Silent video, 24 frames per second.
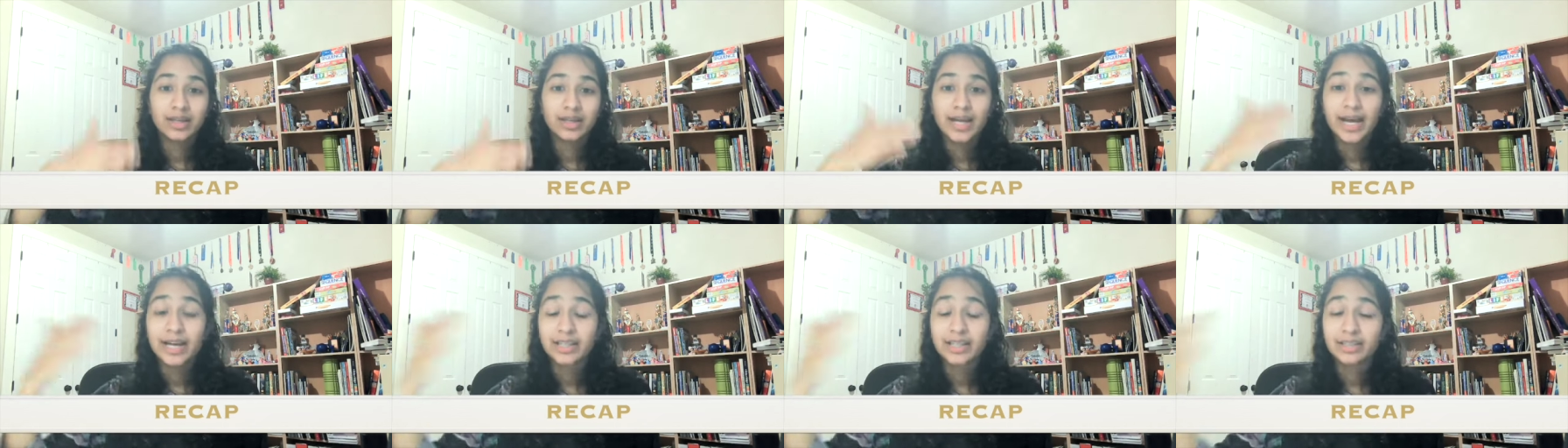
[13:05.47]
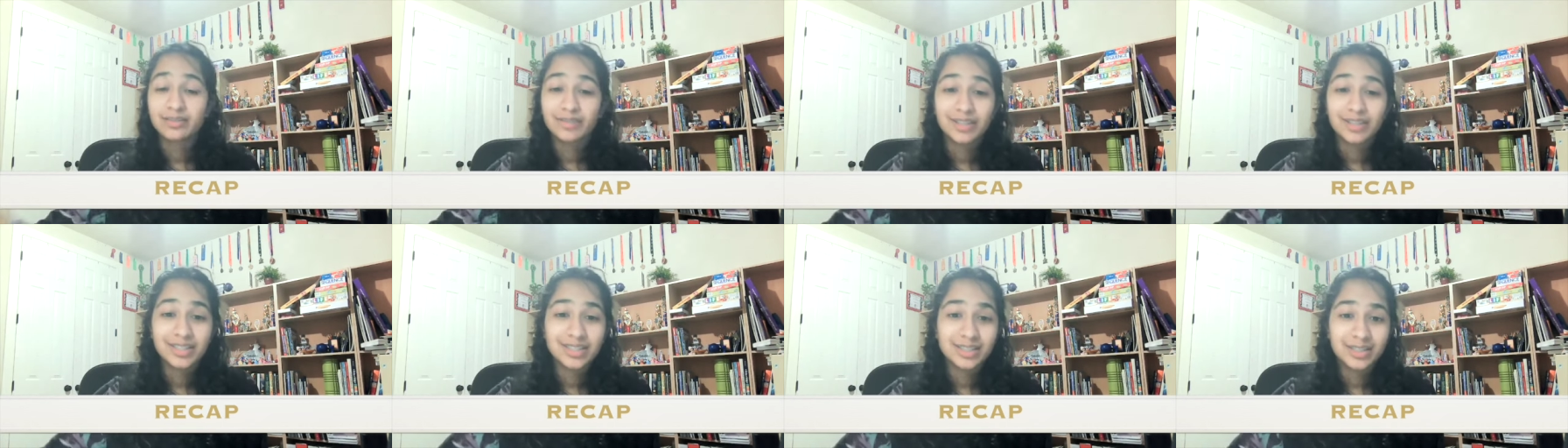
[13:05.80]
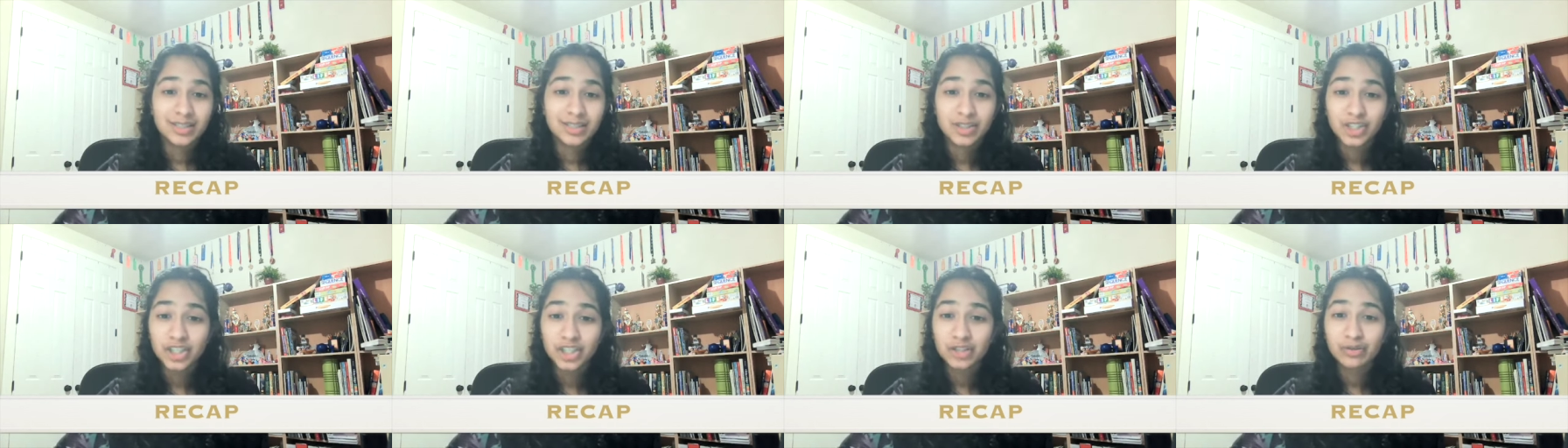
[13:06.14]
activates
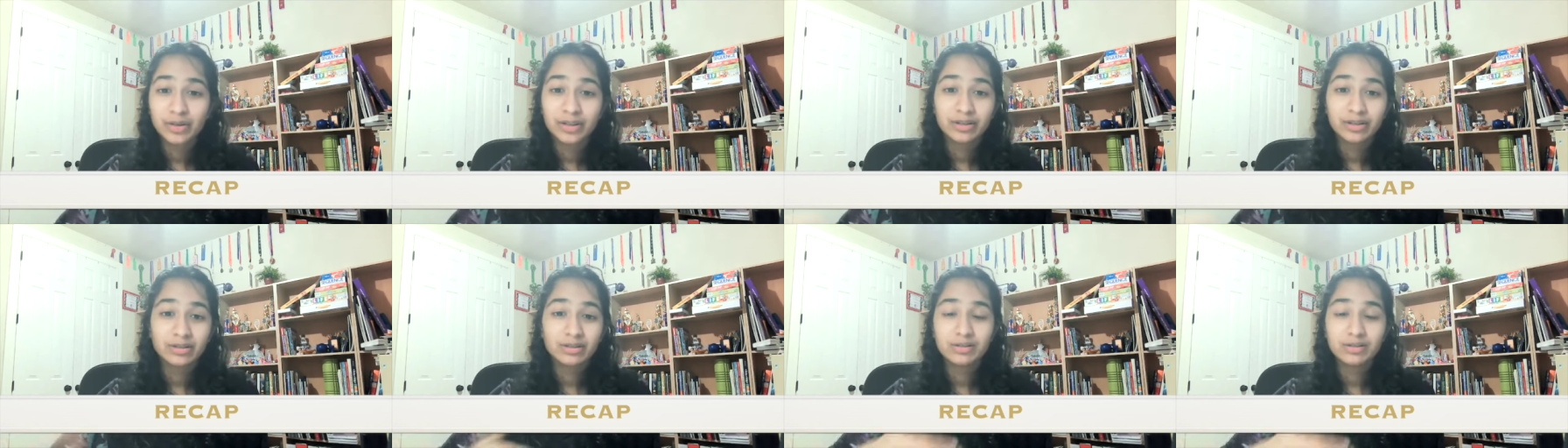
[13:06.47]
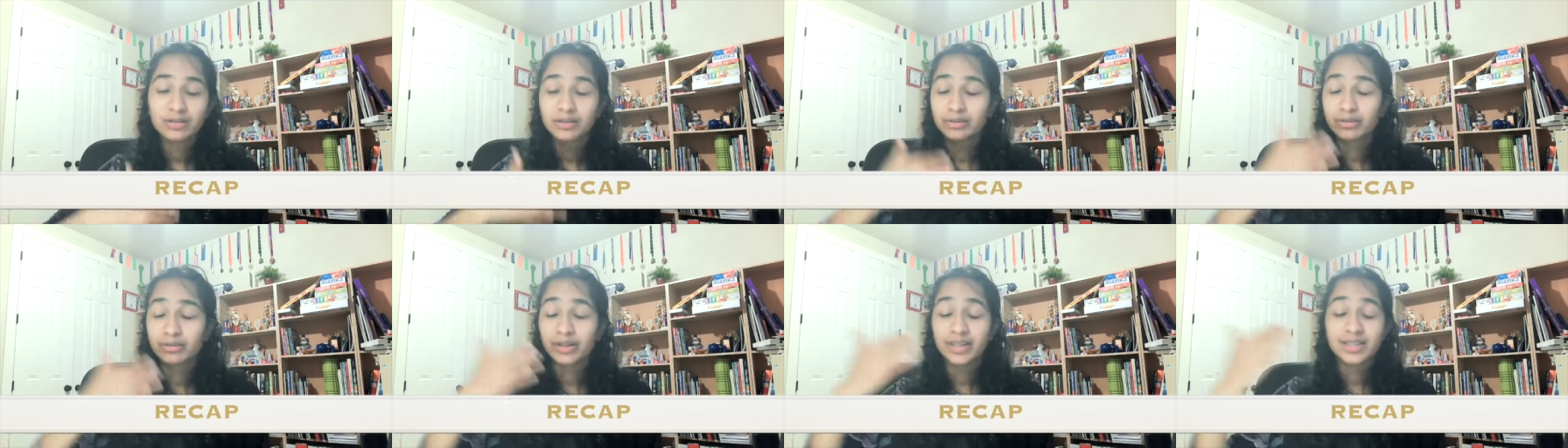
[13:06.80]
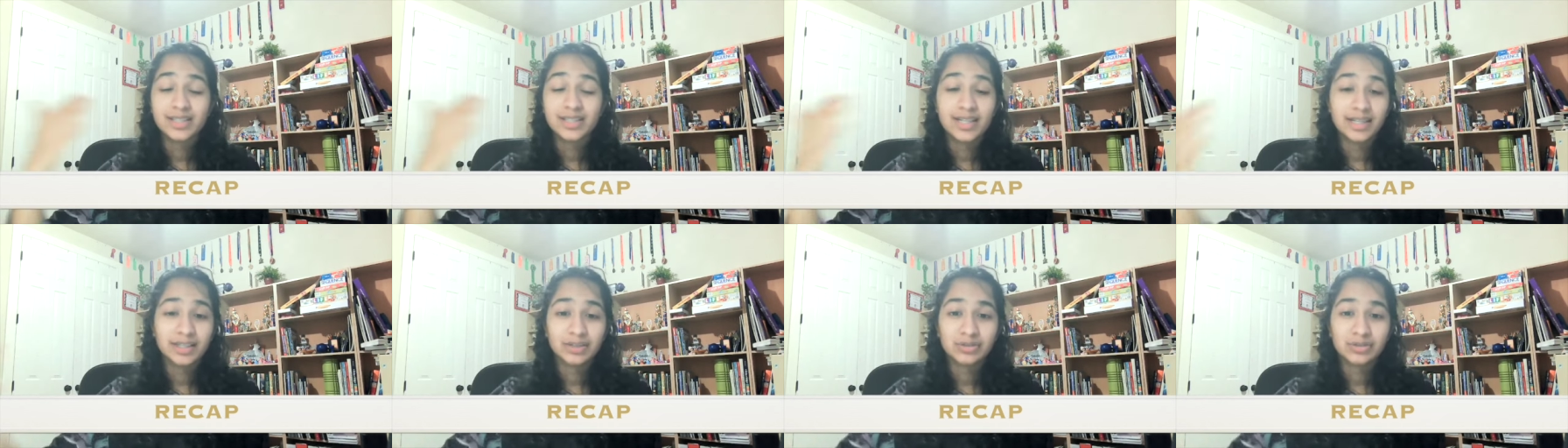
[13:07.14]
the generator, creates
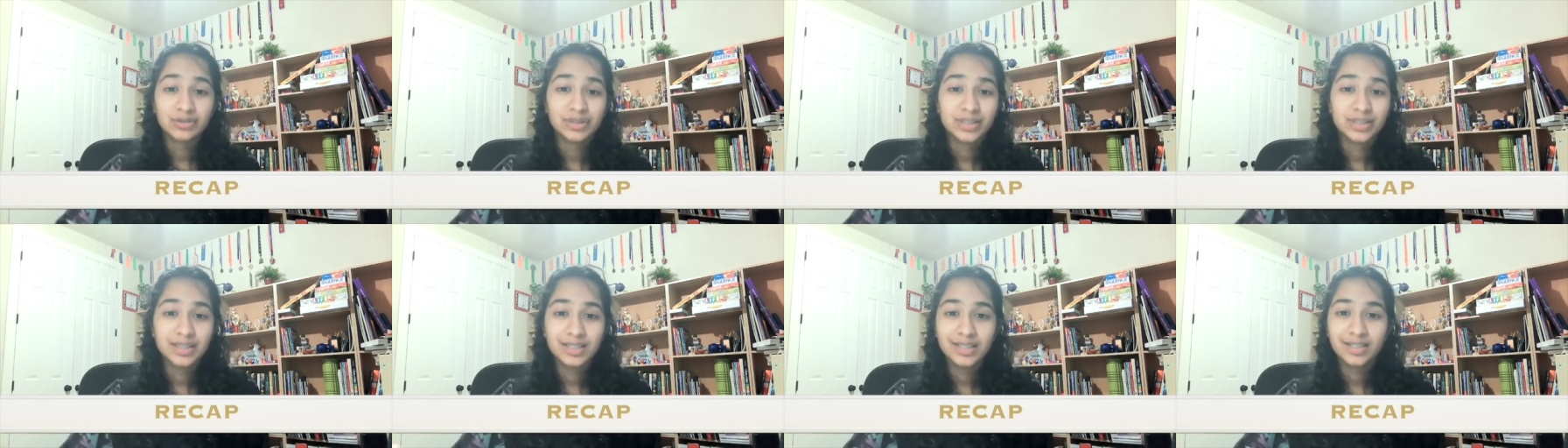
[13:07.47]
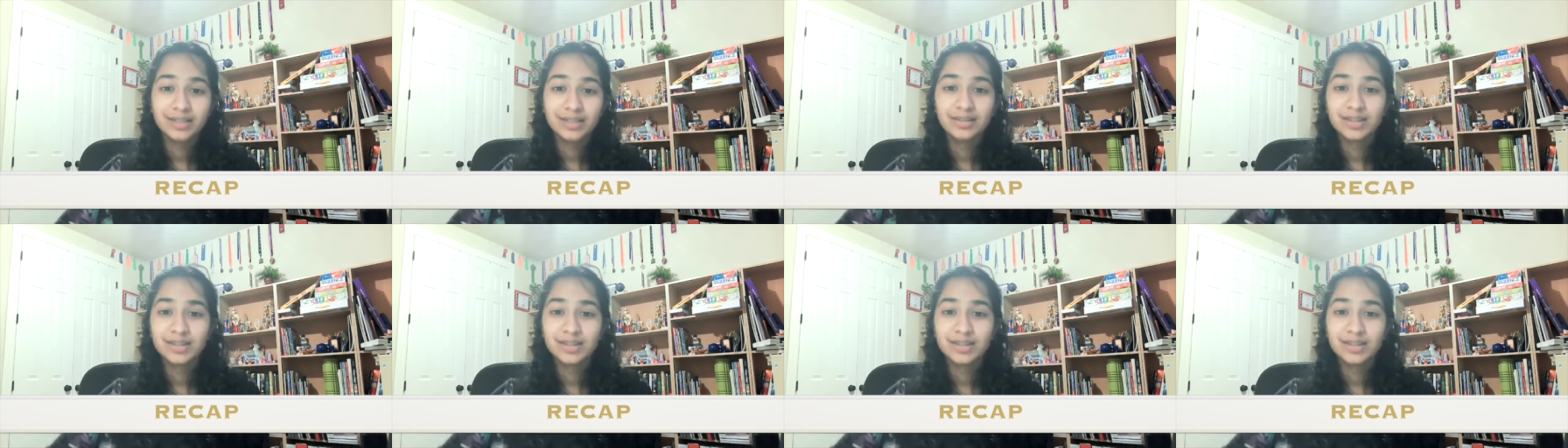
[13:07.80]
electricity,